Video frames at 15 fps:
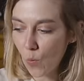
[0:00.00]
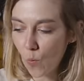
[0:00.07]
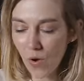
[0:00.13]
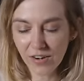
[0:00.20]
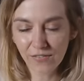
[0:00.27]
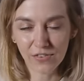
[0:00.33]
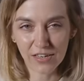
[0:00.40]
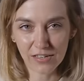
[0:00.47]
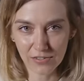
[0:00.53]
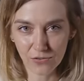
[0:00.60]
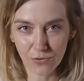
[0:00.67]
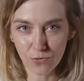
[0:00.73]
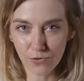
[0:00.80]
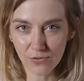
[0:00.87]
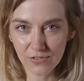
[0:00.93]
One of these
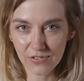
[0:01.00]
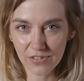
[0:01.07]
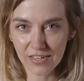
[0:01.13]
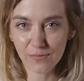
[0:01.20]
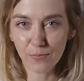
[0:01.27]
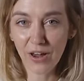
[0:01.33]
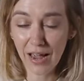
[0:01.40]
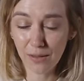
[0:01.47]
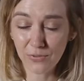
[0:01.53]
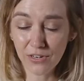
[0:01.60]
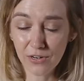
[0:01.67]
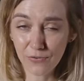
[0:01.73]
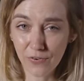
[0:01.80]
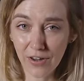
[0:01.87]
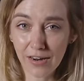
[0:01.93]
swords is my
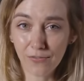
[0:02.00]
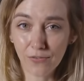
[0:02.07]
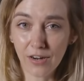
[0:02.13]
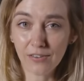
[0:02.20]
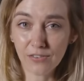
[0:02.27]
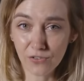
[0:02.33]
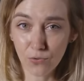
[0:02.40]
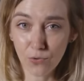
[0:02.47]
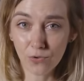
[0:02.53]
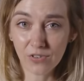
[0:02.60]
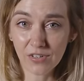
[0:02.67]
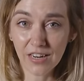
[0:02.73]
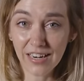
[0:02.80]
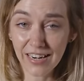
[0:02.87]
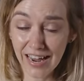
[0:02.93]
absolute favourite sword
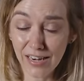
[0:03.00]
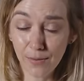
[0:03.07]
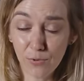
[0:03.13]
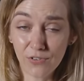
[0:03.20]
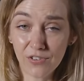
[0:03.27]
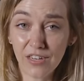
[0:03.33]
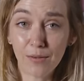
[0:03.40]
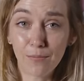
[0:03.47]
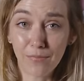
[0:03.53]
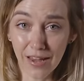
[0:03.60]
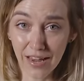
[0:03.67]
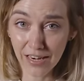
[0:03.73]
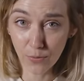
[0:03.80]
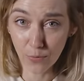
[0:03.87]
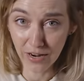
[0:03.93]
in any museum
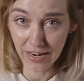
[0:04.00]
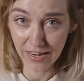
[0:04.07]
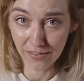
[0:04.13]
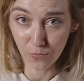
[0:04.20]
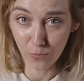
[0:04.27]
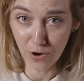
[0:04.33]
anywhere in the